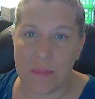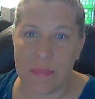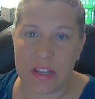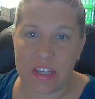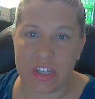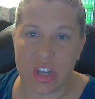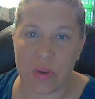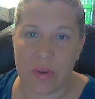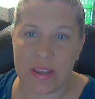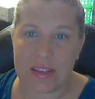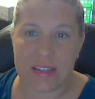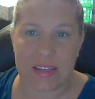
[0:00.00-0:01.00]
it's
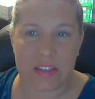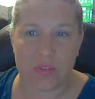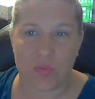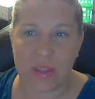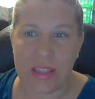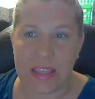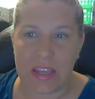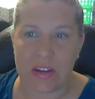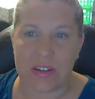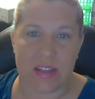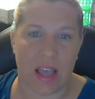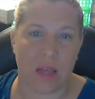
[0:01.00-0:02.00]
showing us that it's really
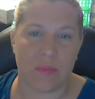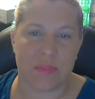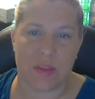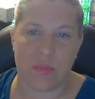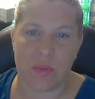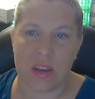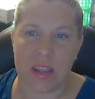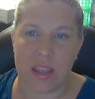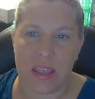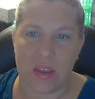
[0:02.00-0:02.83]
geared to help someone